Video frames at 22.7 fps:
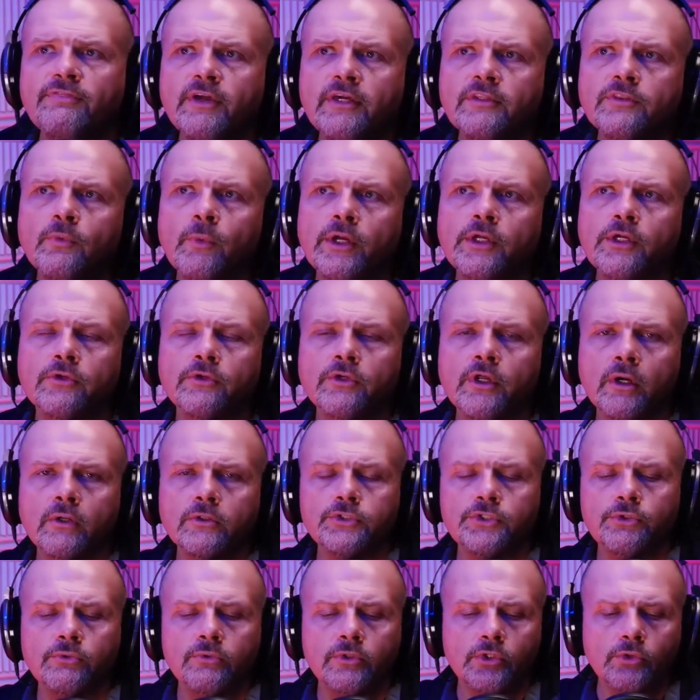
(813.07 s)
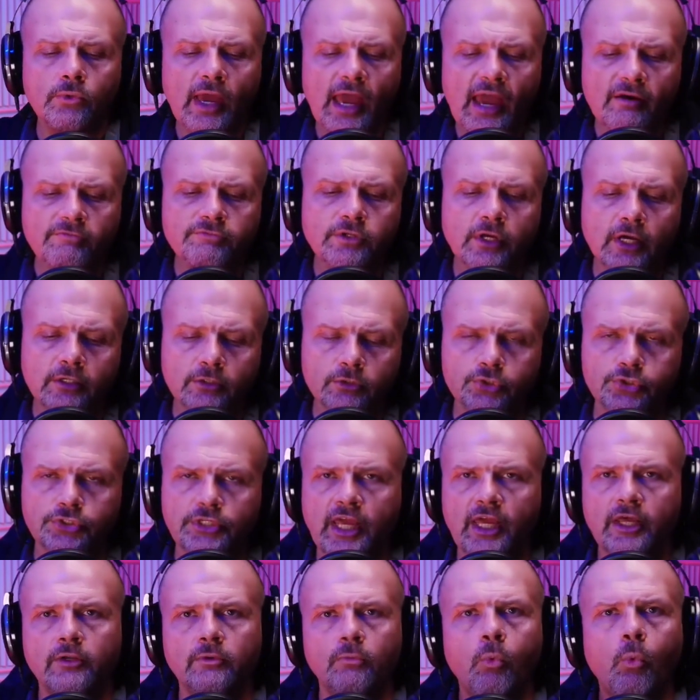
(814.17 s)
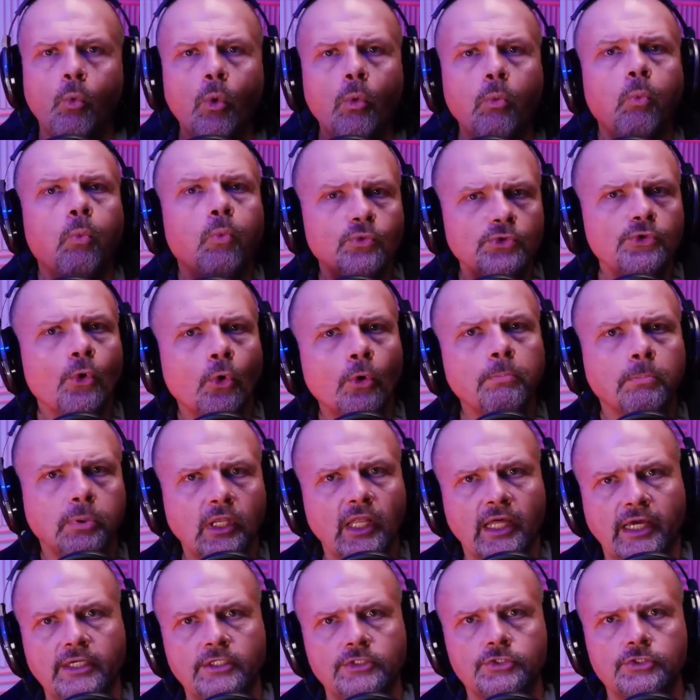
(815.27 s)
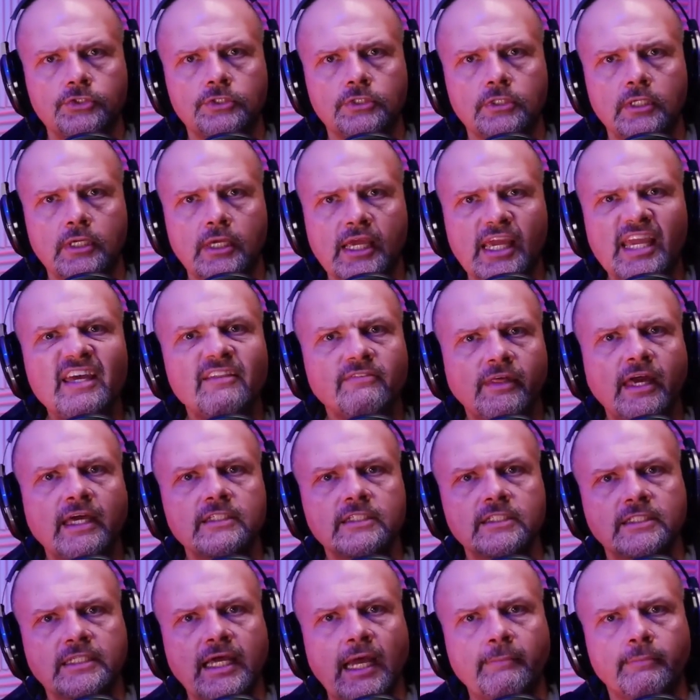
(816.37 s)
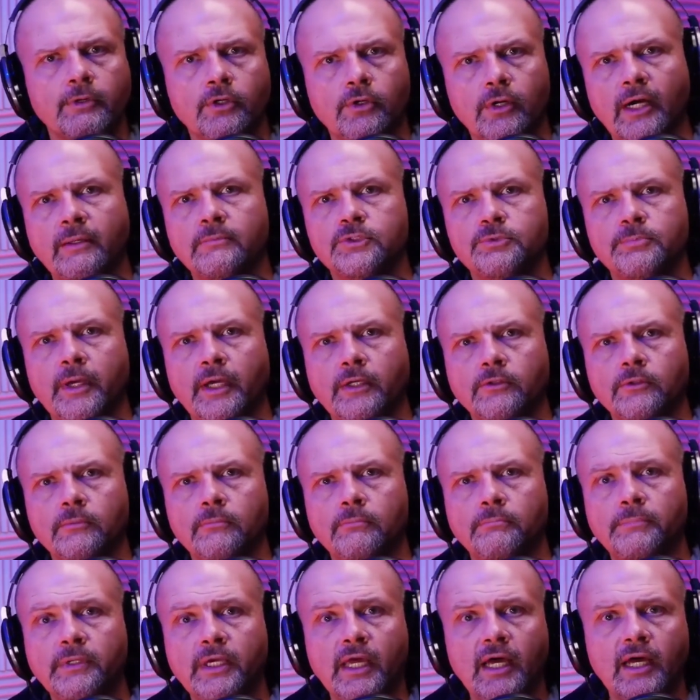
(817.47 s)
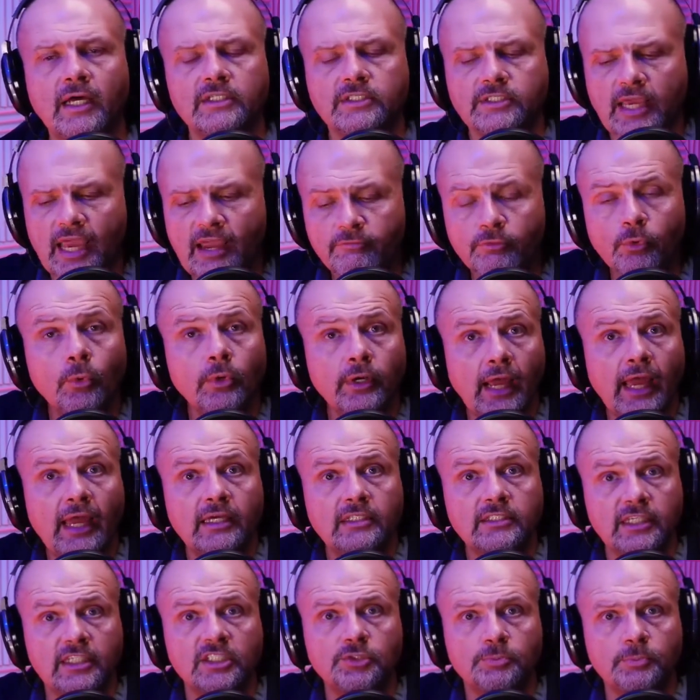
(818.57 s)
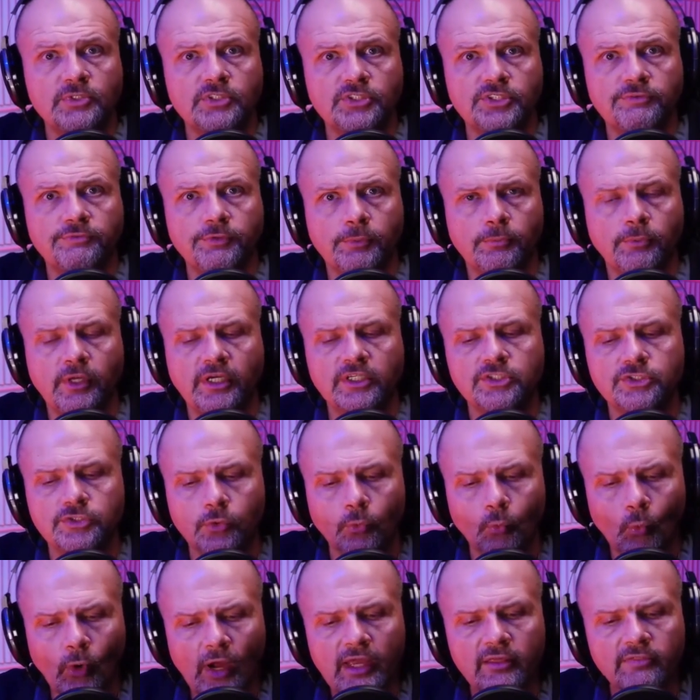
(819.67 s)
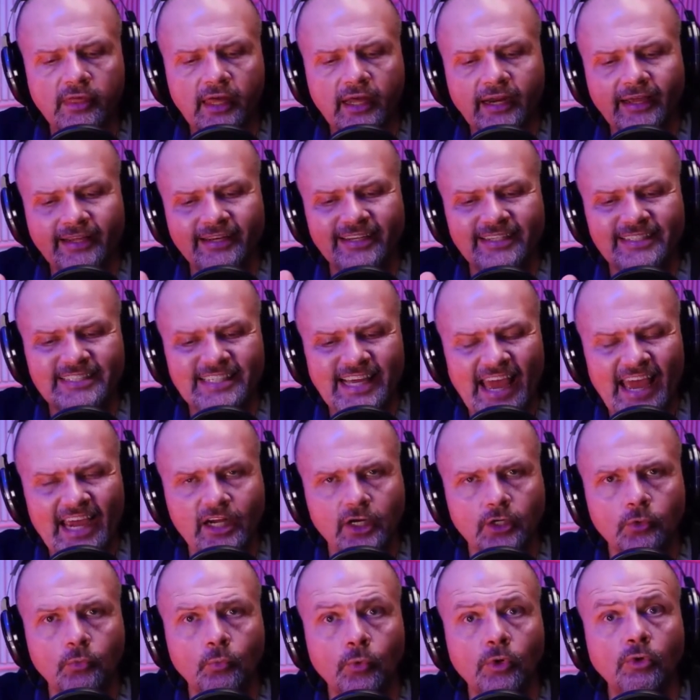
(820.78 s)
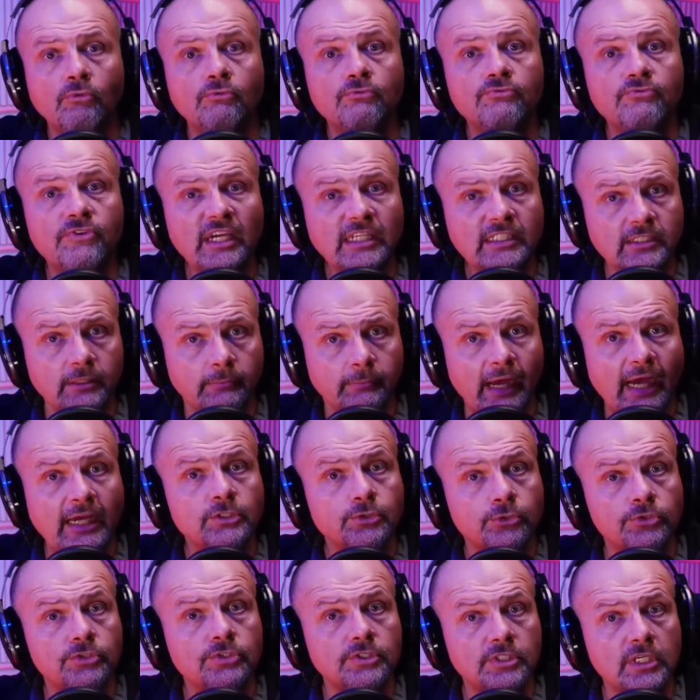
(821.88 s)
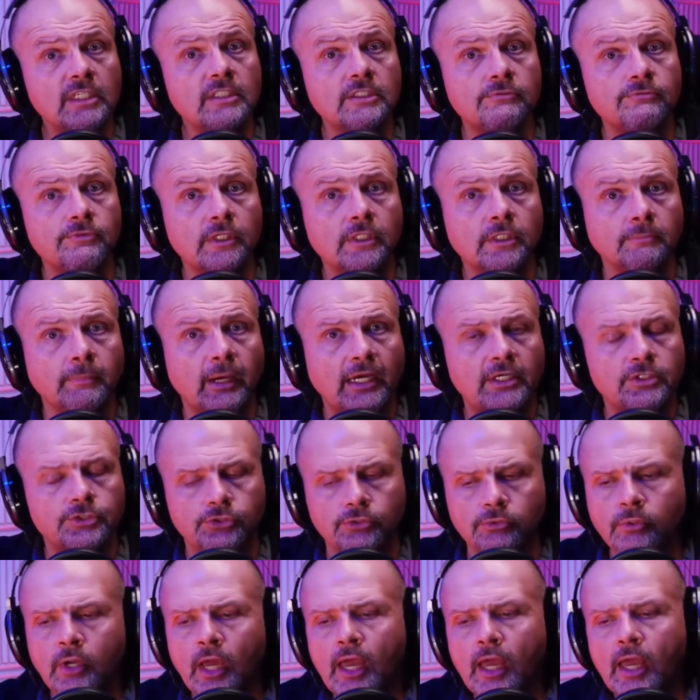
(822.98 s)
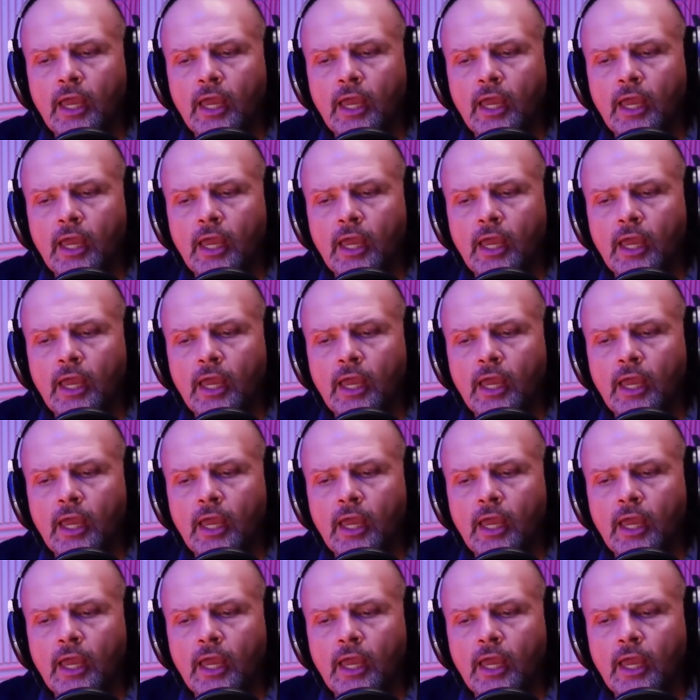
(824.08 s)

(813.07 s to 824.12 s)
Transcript: think the way you know is you have to understand your place in that cybercrime spectrum, because everyone has a specific place. The way that an attacker will victimize or seek to victimize you